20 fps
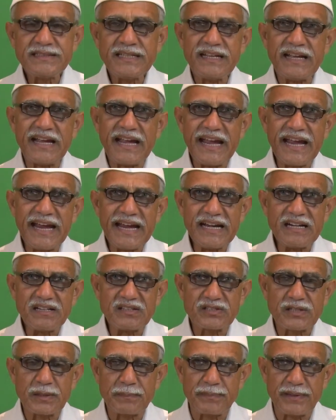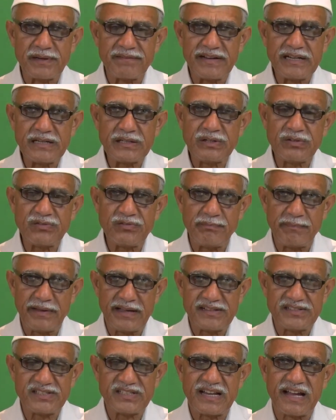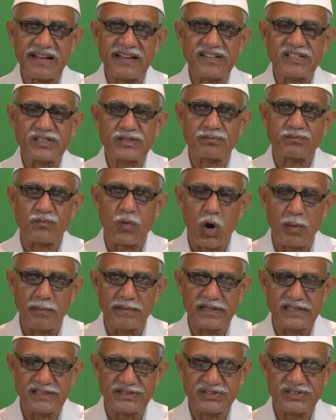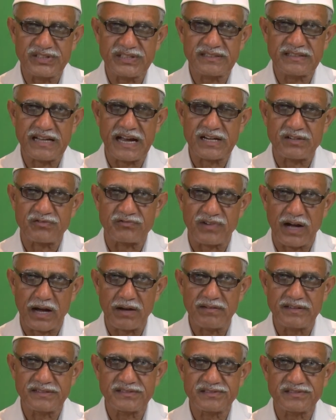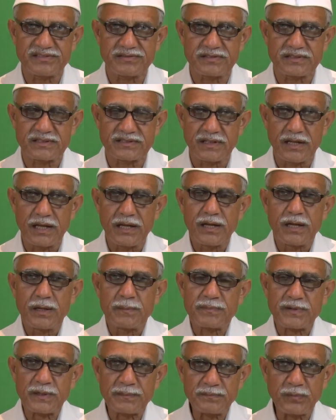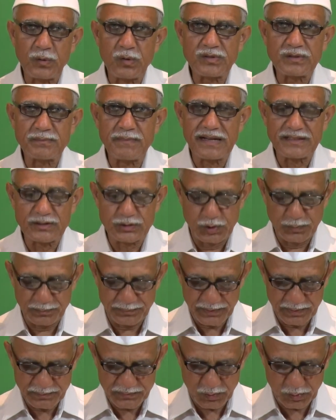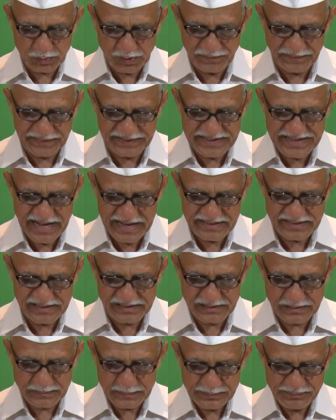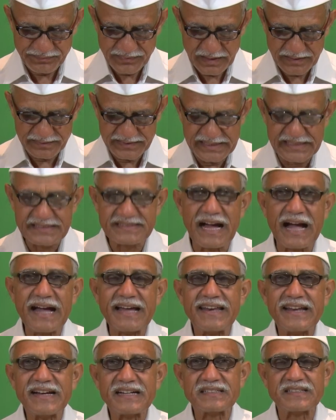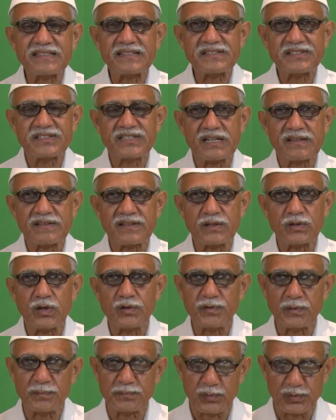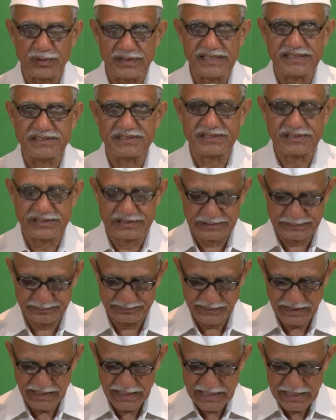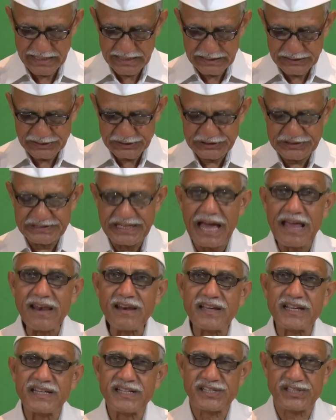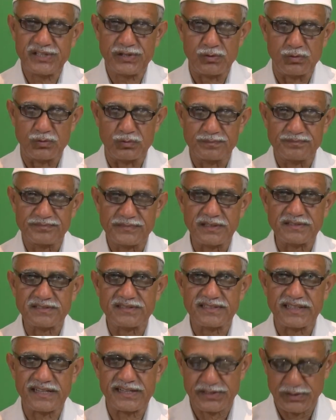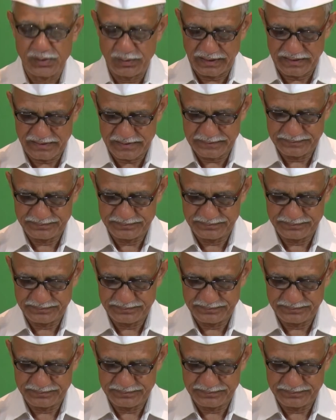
the eighth preventive measure against mob lynching and violence proposed by the Supreme Court of India is the Director General of Police shall issue a circular